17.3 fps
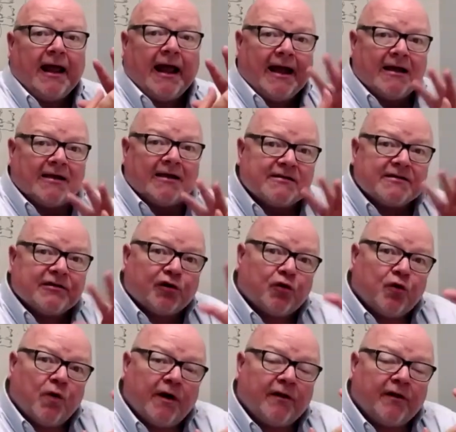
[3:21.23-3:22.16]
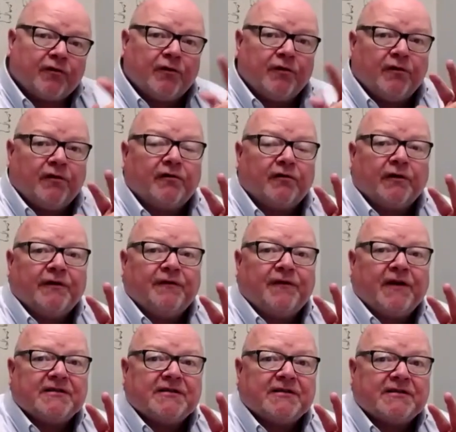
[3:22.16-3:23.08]
as they're going through the three
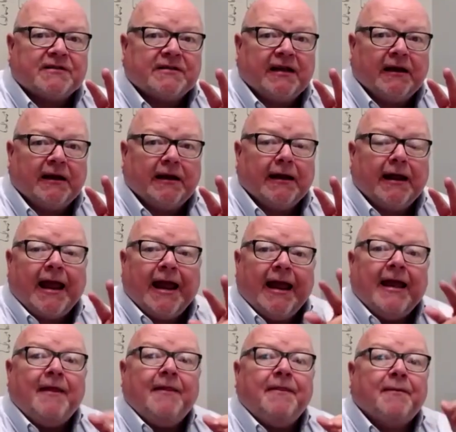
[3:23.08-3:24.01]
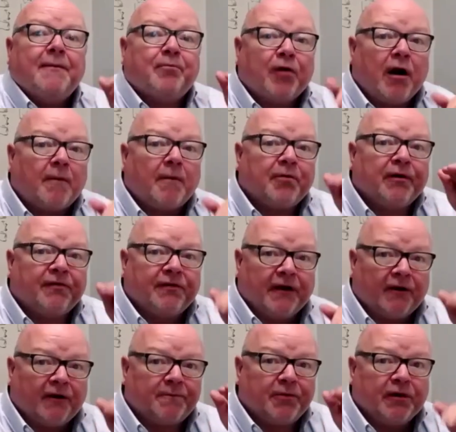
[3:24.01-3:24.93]
phases of healing and the proper
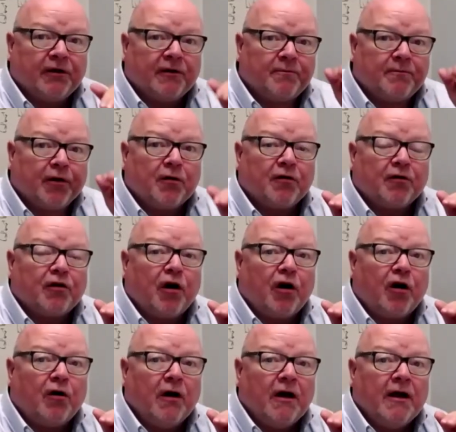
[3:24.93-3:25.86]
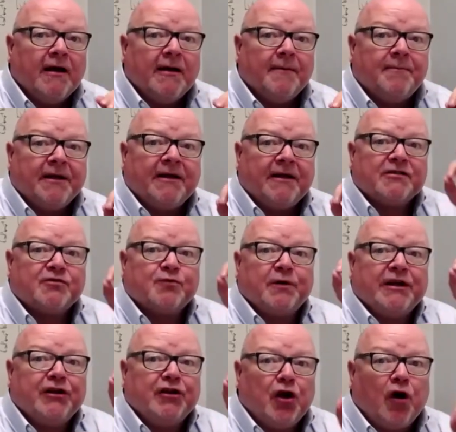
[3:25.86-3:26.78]
therapeutic protocol, because
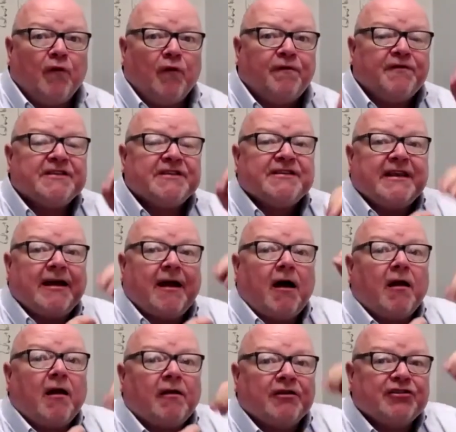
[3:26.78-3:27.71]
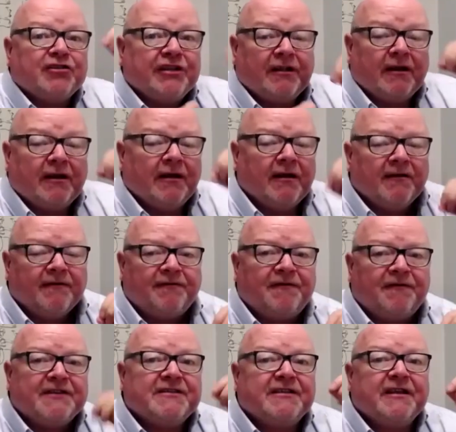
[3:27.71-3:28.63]
we know physiologically
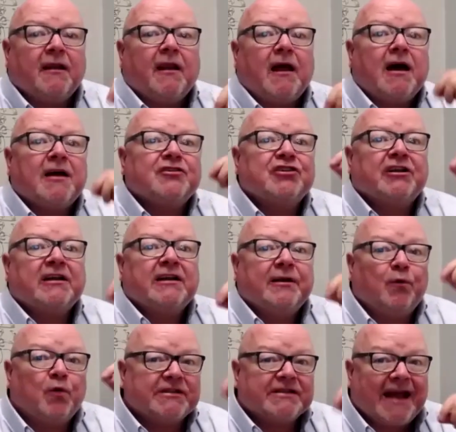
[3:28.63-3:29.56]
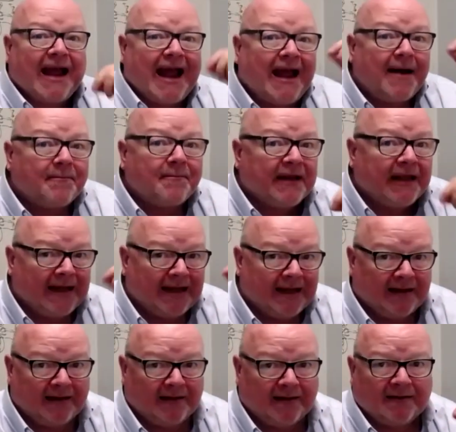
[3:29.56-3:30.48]
what's
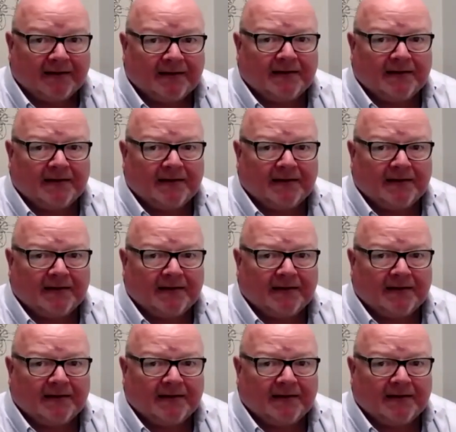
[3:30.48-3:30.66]
happening.